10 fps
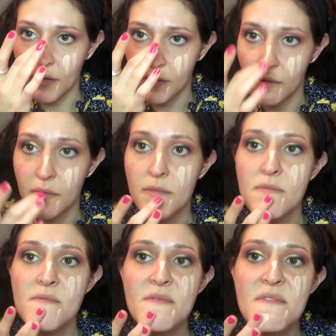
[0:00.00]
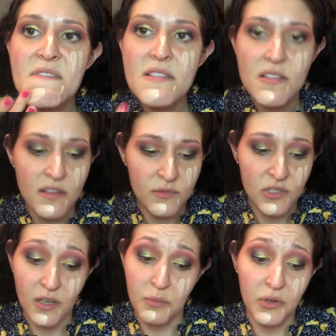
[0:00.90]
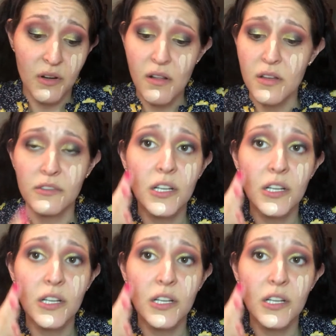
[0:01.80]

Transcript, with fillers: I'm just gonna put it all over.